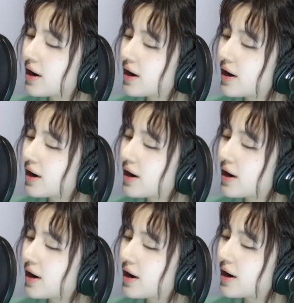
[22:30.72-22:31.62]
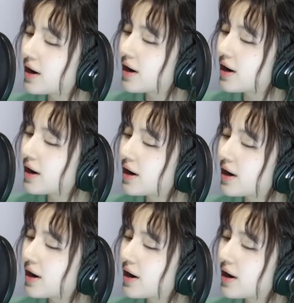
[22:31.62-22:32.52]

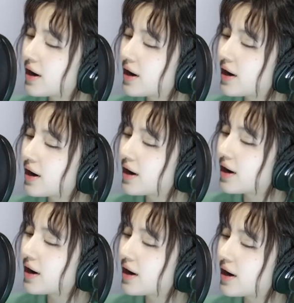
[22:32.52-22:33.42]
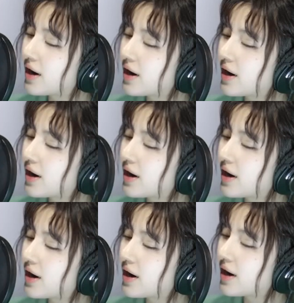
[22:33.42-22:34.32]

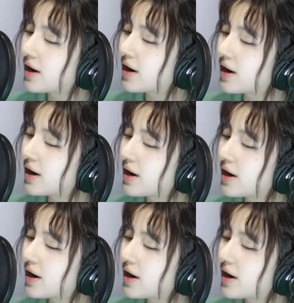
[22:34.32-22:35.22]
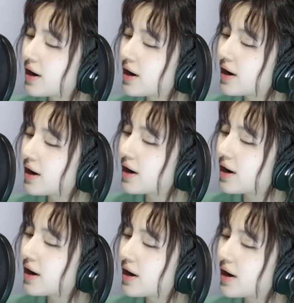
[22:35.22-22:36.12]

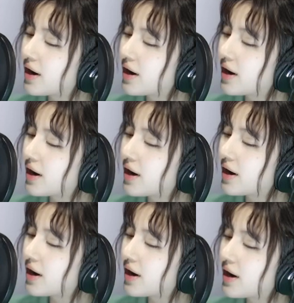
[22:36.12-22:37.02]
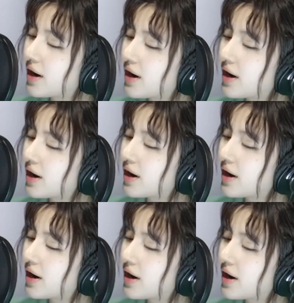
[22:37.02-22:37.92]
No words are spoken by the person on screen.